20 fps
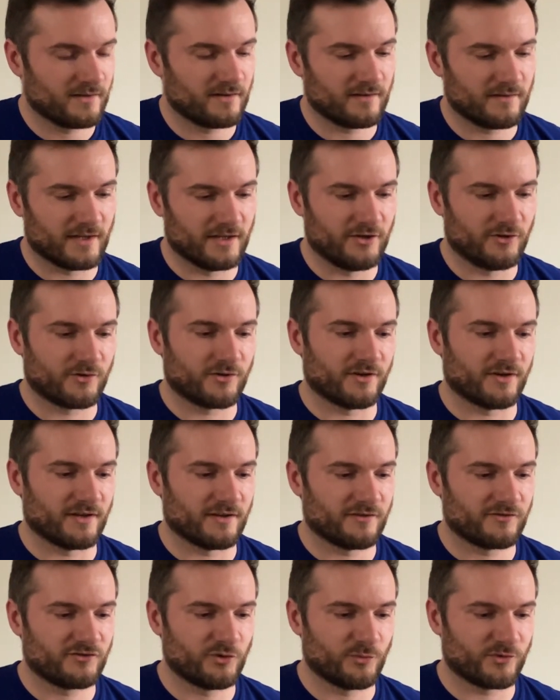Then you could
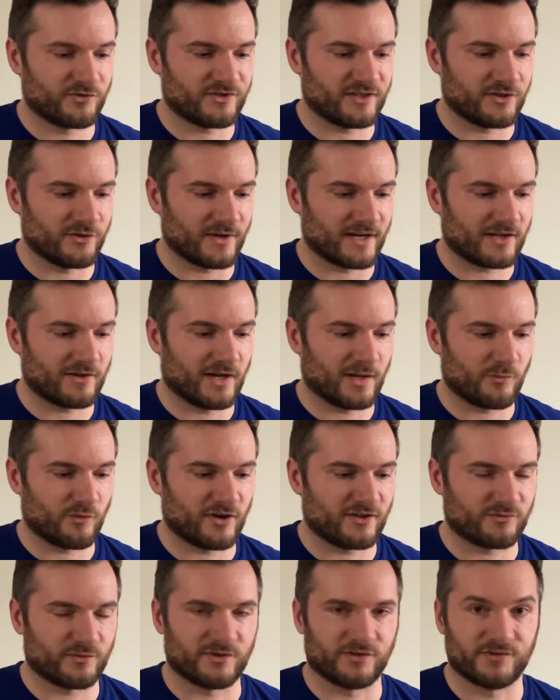superset your incline
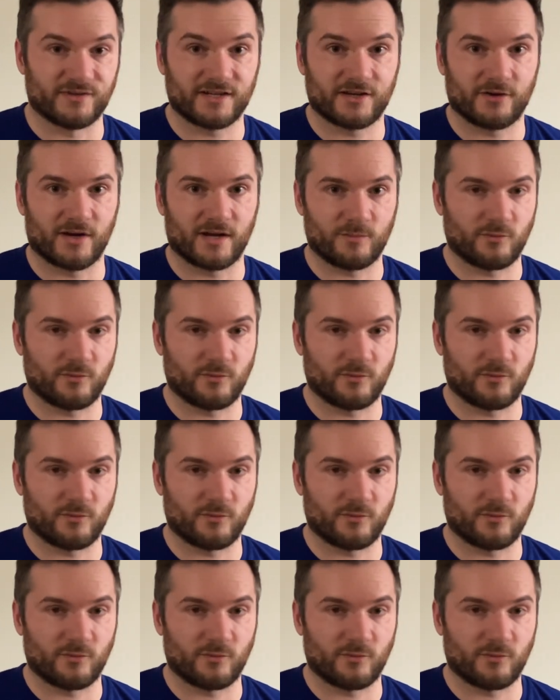press with your decline